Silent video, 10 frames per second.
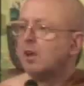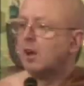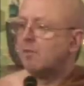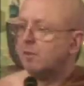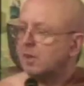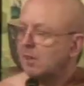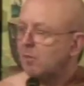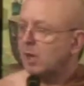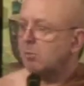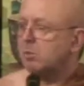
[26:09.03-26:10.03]
After
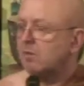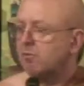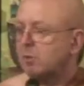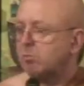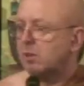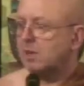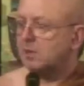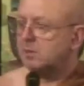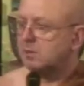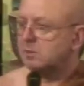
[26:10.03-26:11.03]
giving him
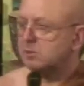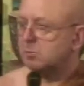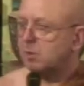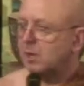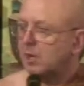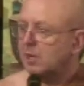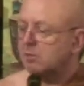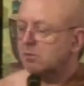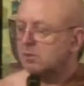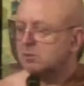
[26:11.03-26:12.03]
defibrillators and many
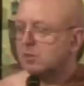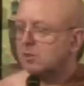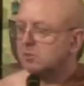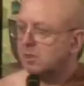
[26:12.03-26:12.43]
electric shocks,